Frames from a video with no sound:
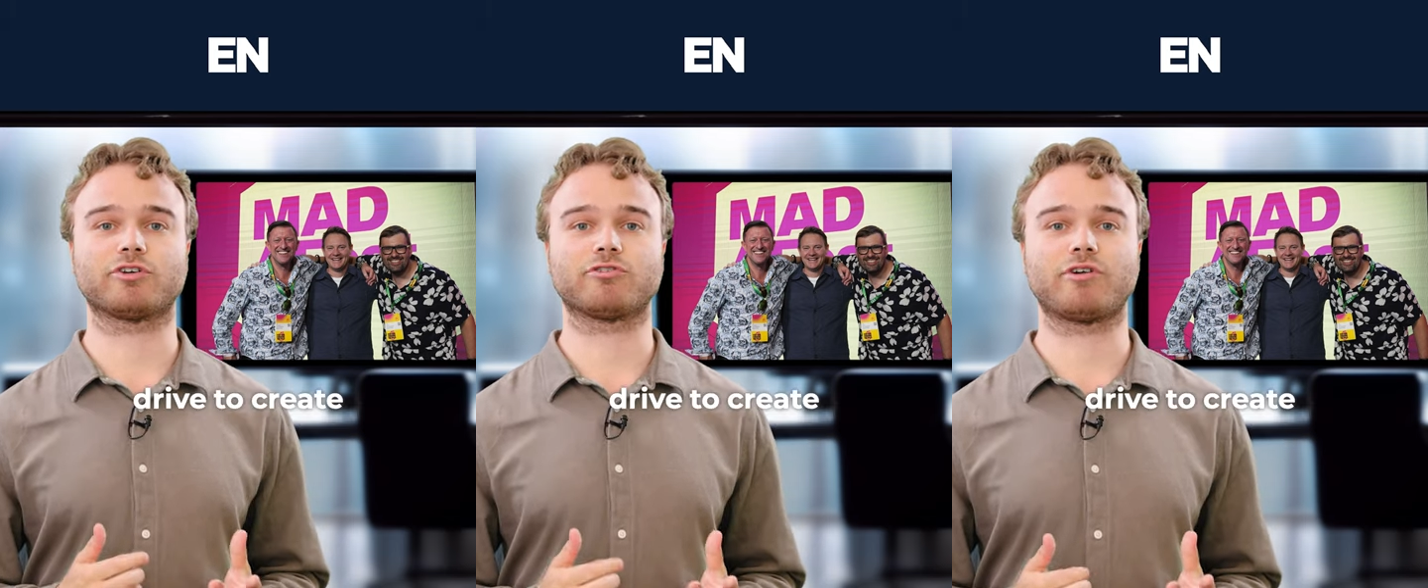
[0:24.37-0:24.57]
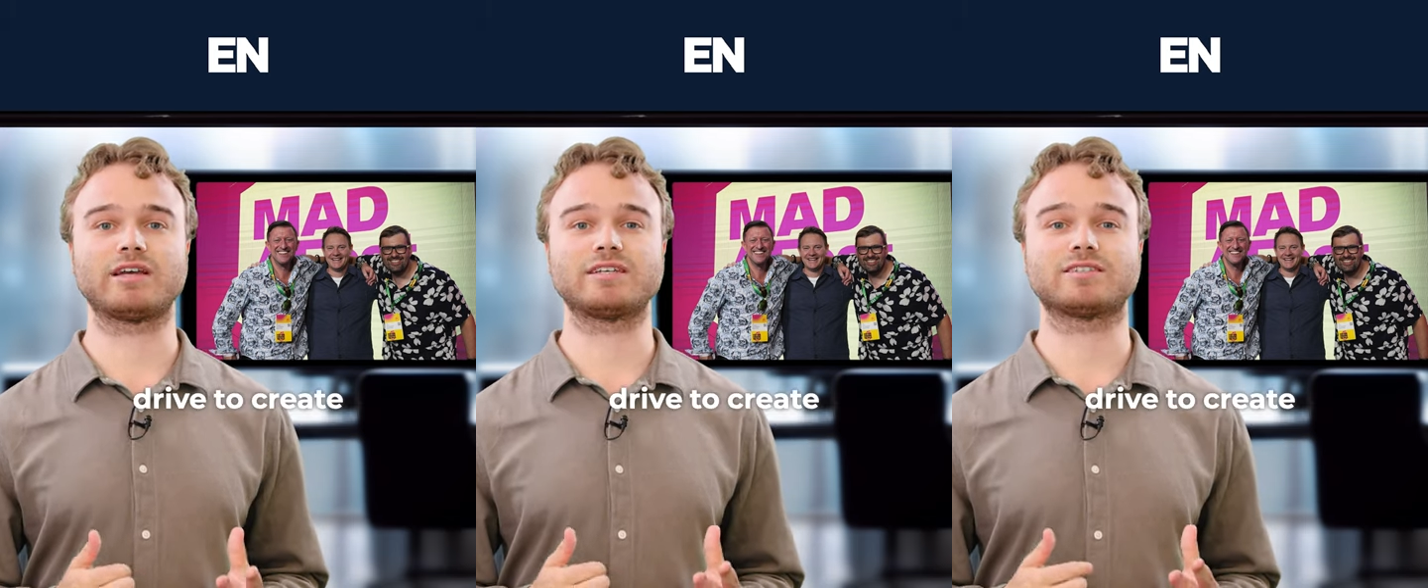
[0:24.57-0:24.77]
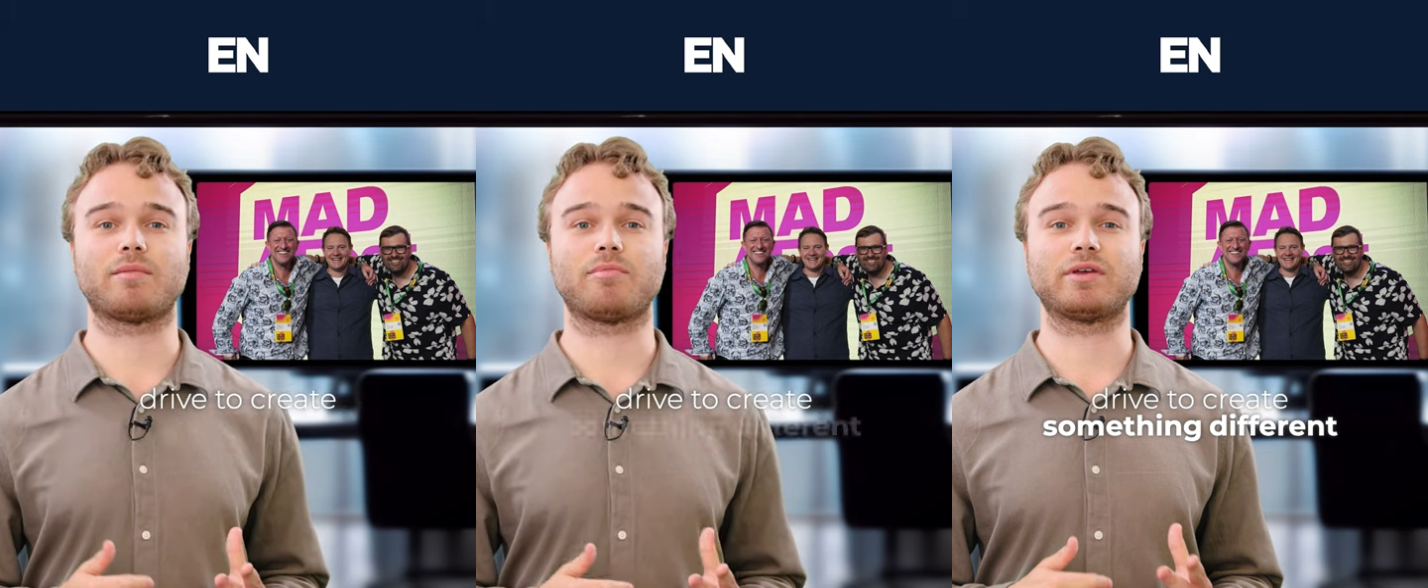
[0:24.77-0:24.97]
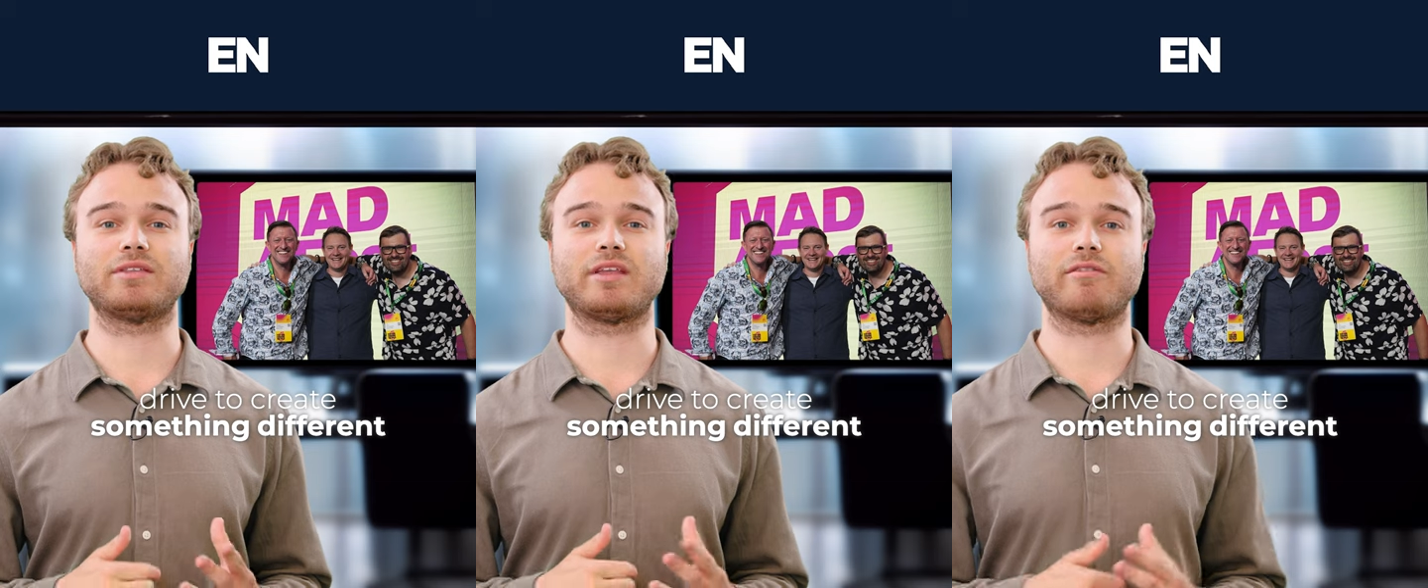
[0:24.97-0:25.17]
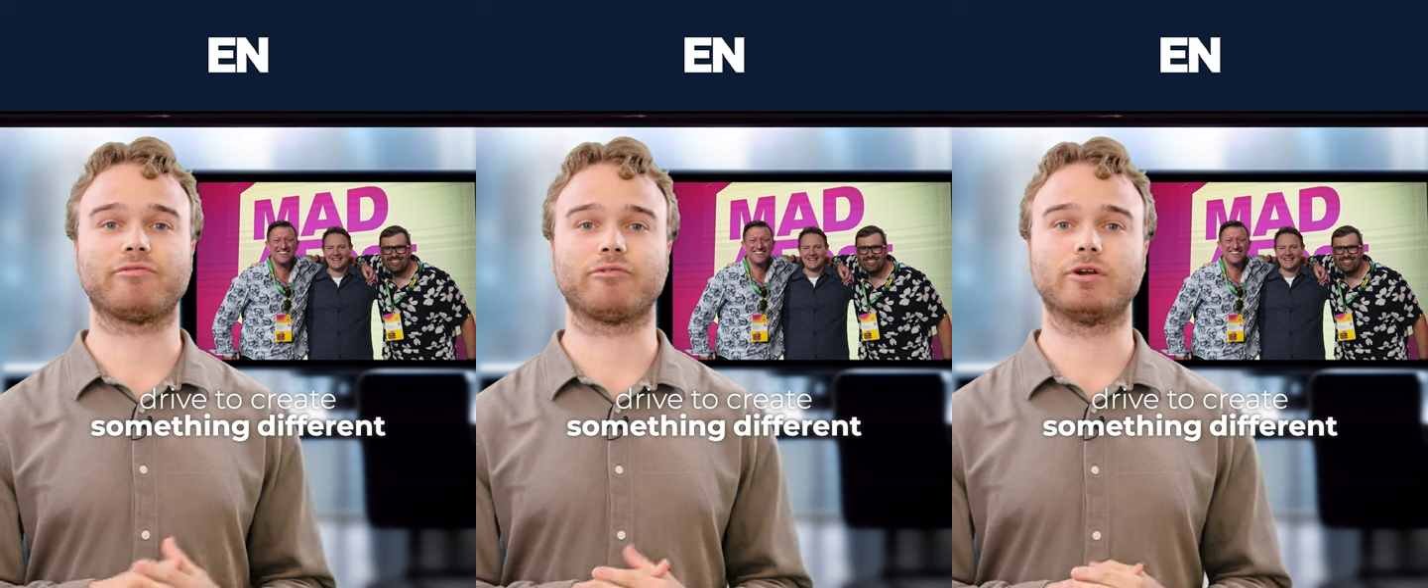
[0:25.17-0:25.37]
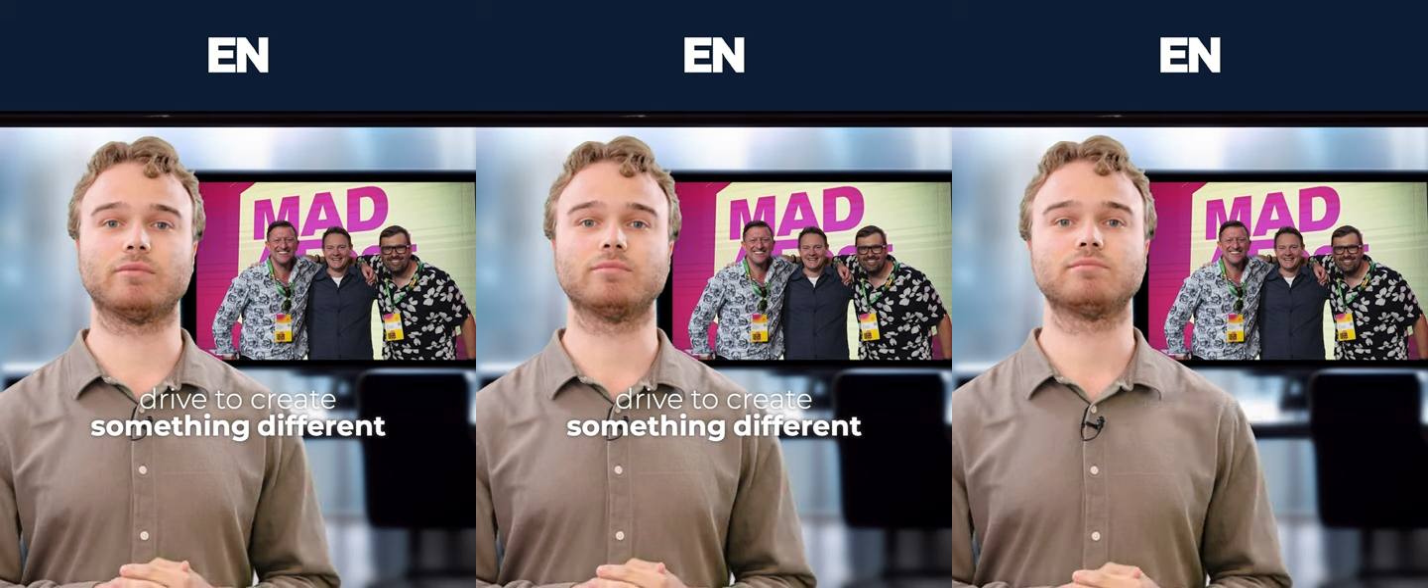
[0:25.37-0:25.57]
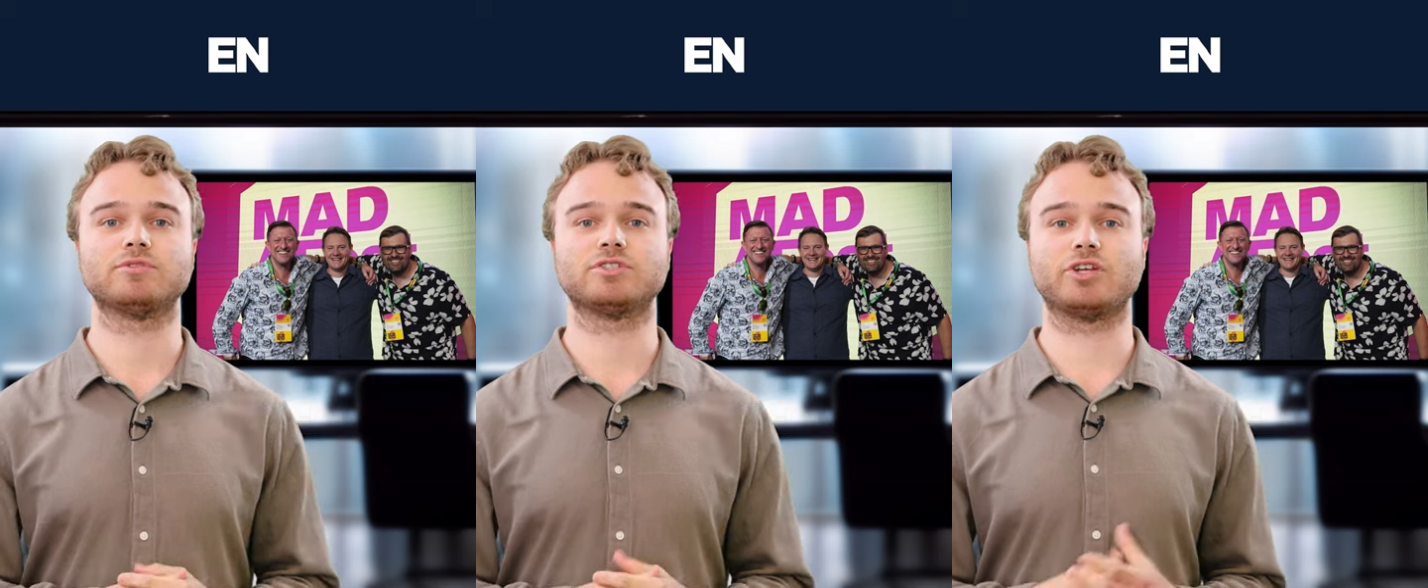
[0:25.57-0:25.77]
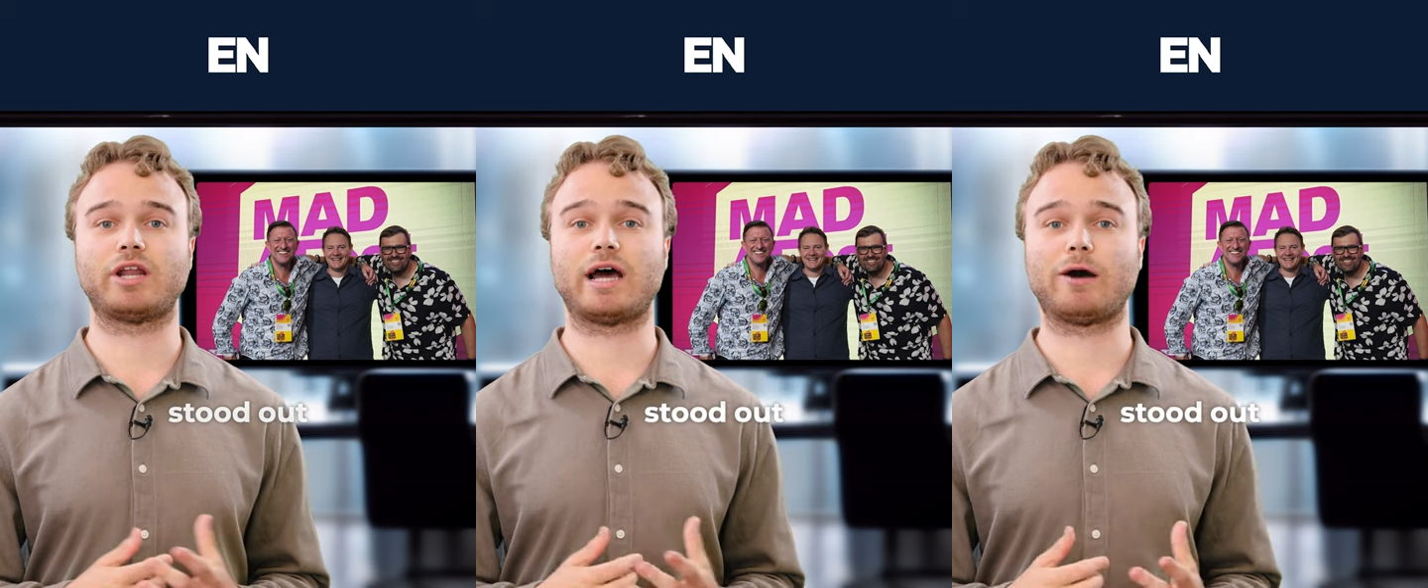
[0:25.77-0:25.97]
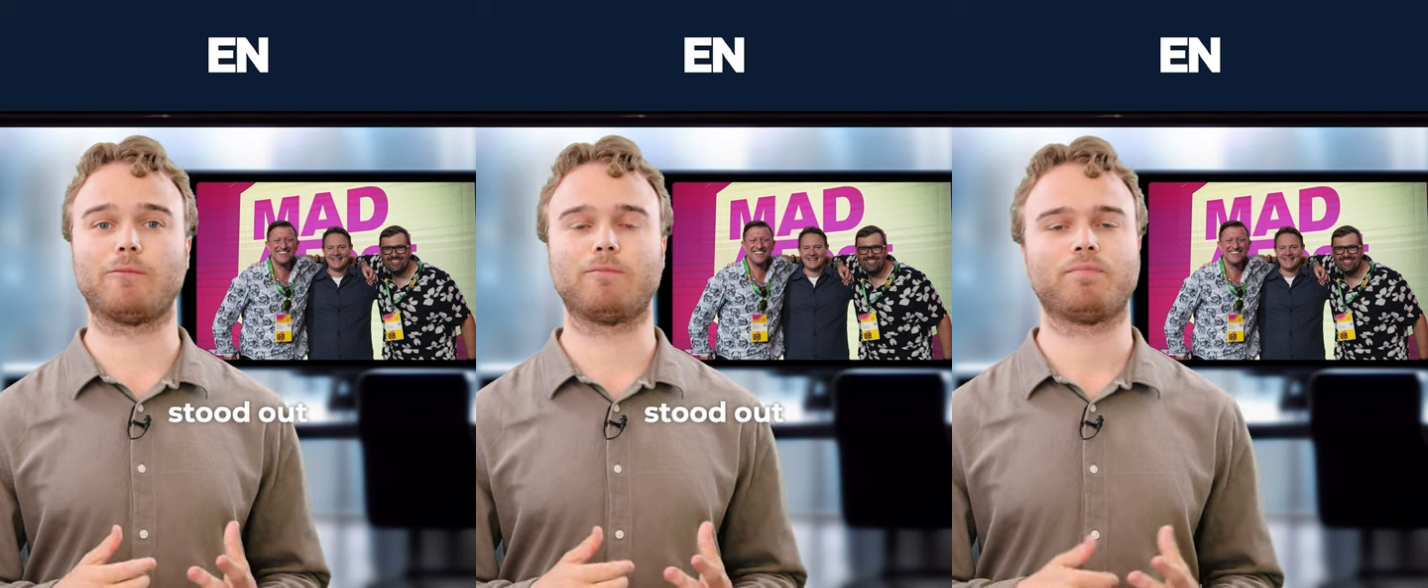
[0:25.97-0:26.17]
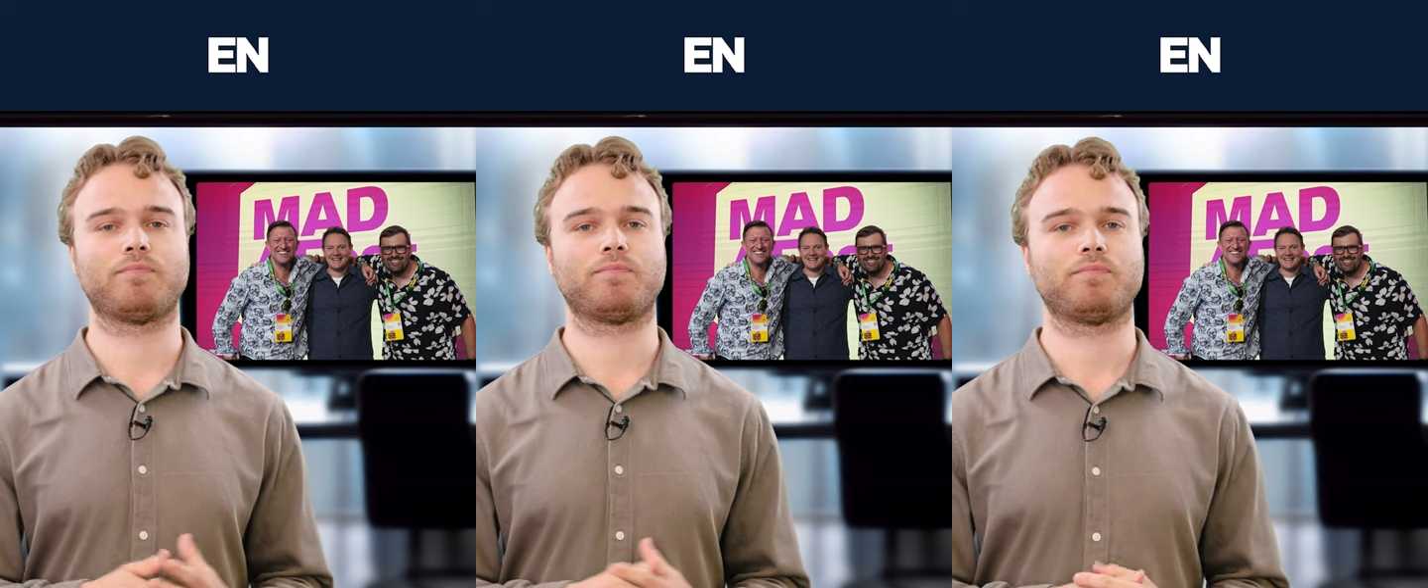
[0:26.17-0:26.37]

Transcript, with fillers: to create something different stood out.